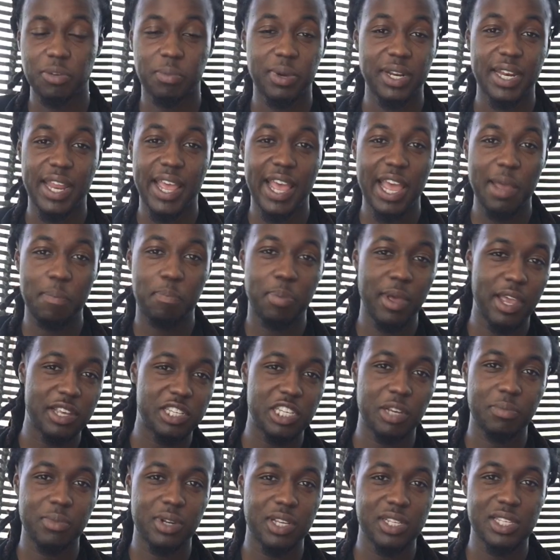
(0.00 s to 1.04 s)
So my dad
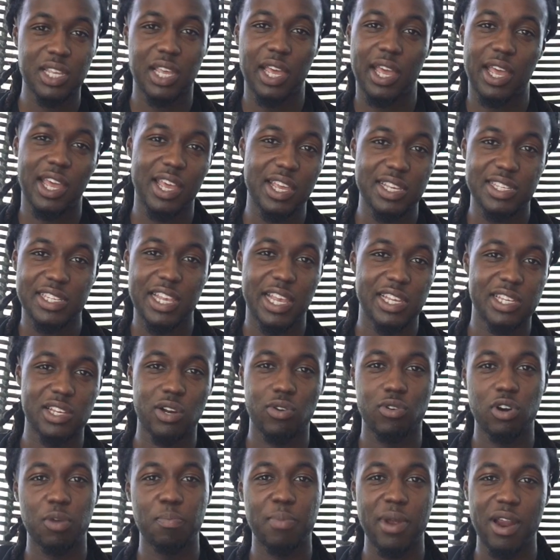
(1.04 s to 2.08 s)
picks up this can, he sets it
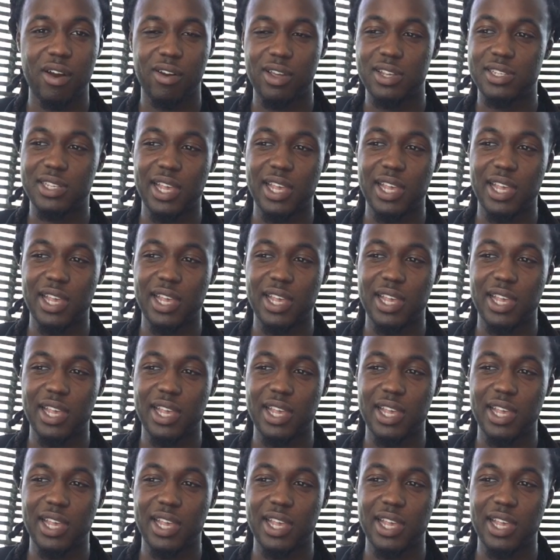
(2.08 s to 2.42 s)
on the barrel. He